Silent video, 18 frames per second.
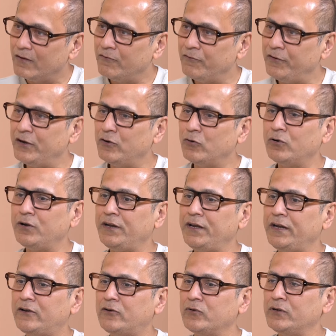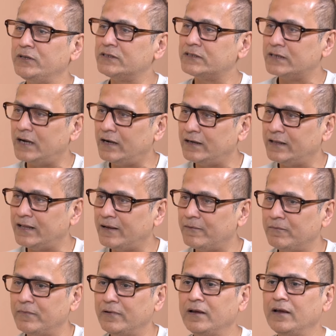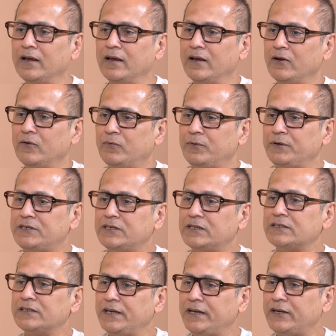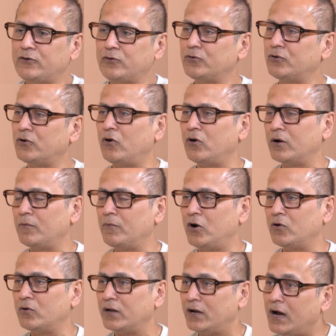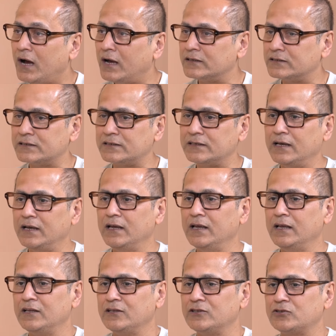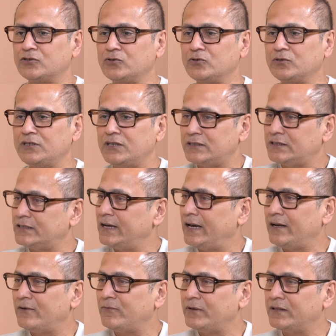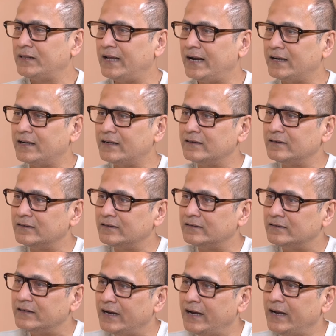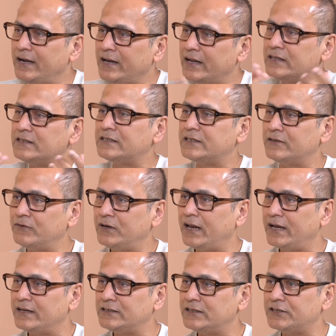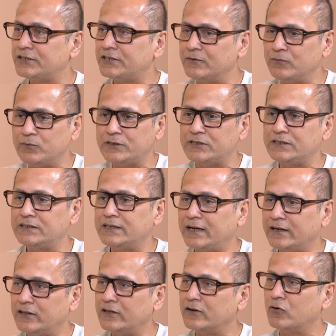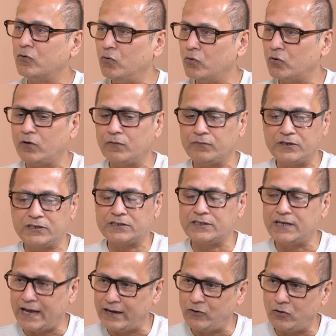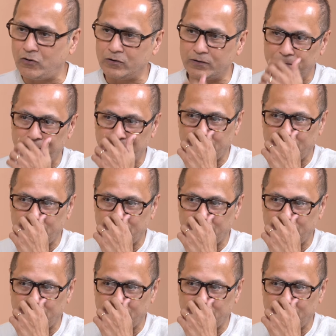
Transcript: We don't need to insult them. We just need to talk about us. So just say it with that Indian civilization, which is at the core of this dialogue.